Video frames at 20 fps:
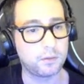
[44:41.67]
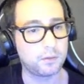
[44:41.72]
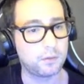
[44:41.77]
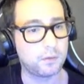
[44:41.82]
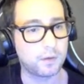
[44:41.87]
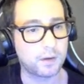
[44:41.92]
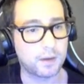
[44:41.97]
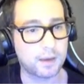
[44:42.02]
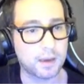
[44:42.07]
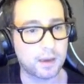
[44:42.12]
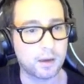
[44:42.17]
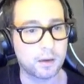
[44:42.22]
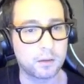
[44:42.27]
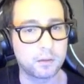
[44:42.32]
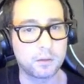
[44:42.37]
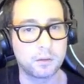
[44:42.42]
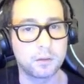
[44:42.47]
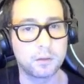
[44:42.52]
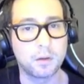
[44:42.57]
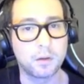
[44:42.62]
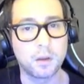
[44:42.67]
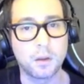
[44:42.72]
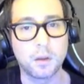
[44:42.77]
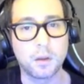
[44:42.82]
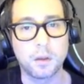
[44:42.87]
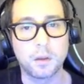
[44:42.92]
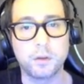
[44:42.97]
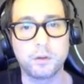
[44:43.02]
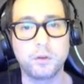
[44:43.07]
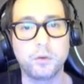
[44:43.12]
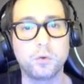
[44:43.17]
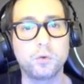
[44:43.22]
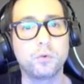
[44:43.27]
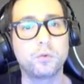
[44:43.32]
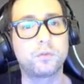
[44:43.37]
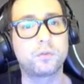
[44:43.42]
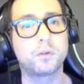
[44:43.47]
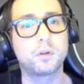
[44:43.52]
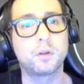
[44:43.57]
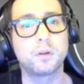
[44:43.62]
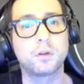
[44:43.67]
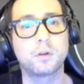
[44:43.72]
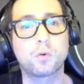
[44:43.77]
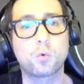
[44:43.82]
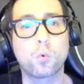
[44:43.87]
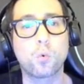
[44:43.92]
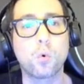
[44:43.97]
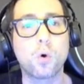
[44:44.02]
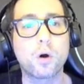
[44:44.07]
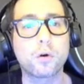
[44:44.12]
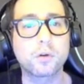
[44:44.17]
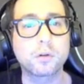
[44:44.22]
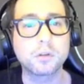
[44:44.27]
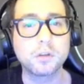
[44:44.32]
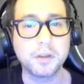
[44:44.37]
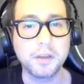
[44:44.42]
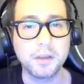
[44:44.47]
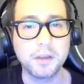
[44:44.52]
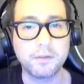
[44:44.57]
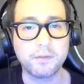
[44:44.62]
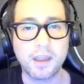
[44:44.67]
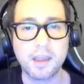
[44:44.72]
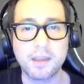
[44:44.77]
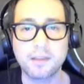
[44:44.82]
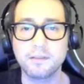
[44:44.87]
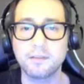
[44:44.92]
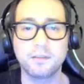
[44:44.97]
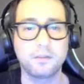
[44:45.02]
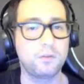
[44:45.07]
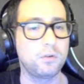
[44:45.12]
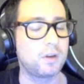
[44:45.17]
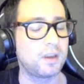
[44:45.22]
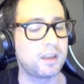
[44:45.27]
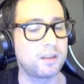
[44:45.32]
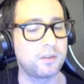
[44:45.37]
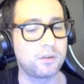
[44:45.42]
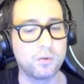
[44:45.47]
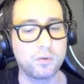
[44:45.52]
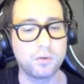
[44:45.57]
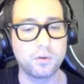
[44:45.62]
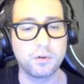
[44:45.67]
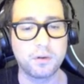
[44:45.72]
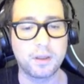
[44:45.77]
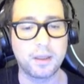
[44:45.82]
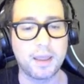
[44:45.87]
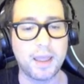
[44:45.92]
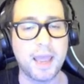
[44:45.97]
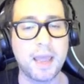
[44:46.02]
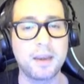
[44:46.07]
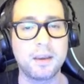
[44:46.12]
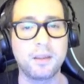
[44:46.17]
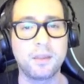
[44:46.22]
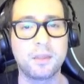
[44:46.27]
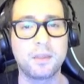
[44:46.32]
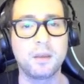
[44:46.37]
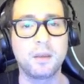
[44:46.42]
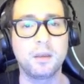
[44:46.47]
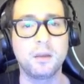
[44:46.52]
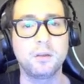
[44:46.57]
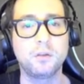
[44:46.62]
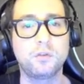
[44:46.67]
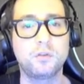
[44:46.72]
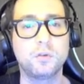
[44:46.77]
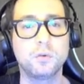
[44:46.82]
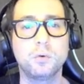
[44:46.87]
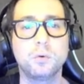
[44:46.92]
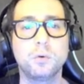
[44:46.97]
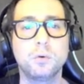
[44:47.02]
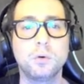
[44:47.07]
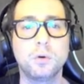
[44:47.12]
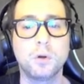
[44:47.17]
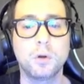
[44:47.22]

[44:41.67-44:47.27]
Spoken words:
You can use quarterly events. You can do anything to